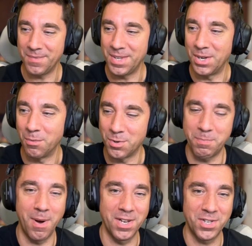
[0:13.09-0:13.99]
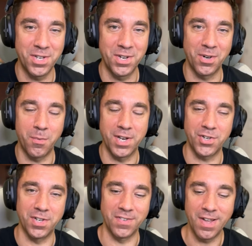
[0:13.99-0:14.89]
you know response to your
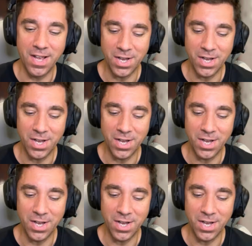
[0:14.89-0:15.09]
questions.